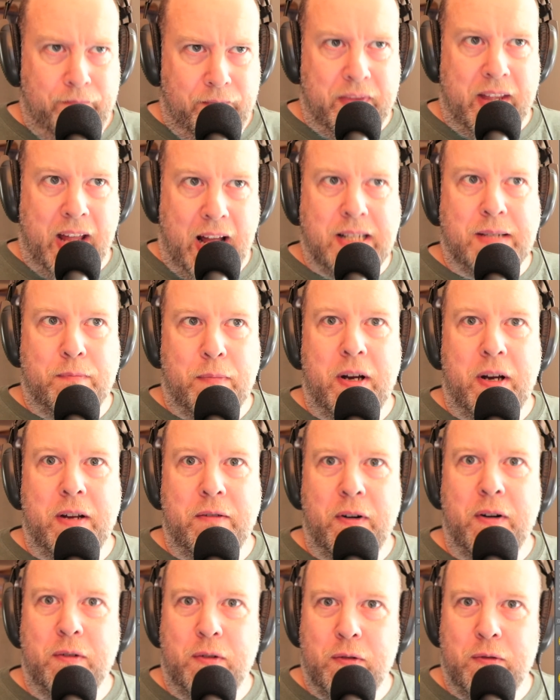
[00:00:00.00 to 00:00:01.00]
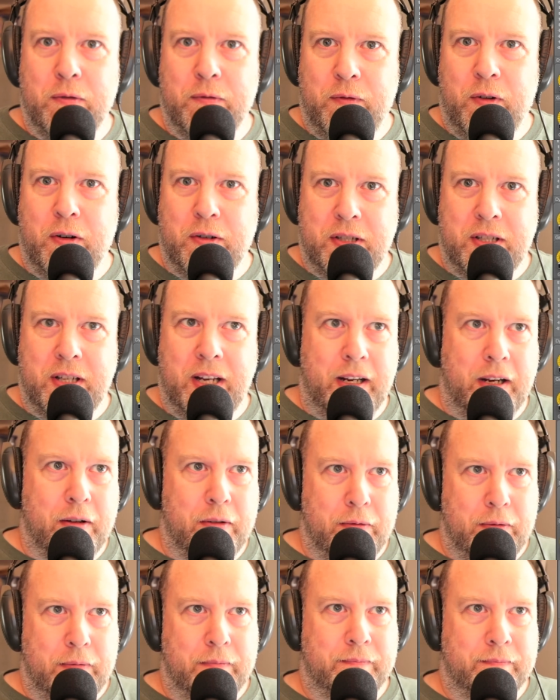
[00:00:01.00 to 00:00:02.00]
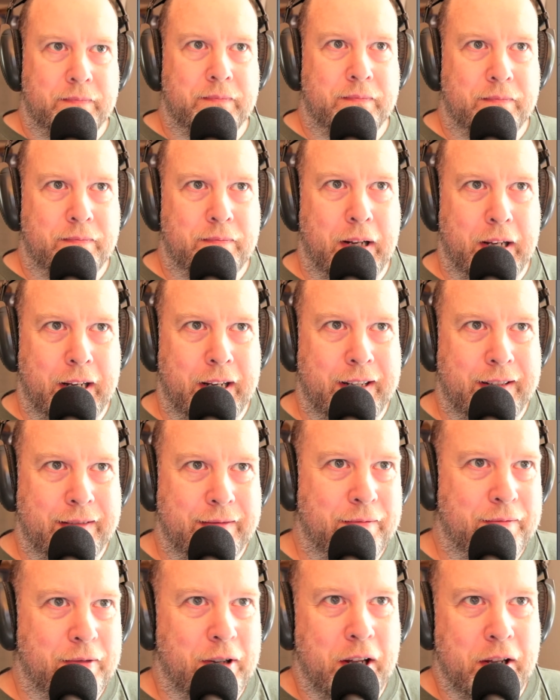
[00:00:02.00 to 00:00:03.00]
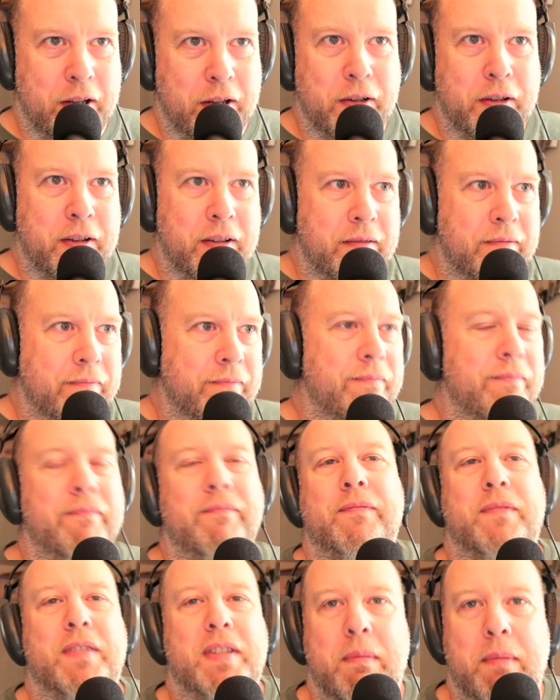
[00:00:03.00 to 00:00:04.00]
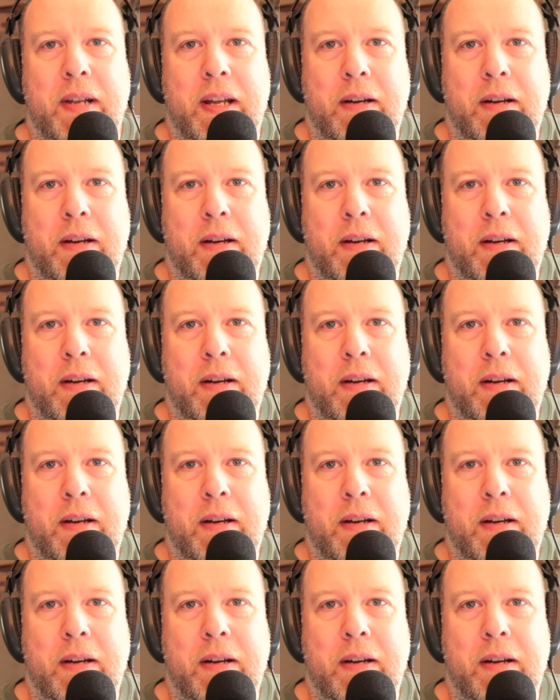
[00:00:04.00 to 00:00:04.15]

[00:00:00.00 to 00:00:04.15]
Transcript: That's my vocal Voxengo plugin rather than something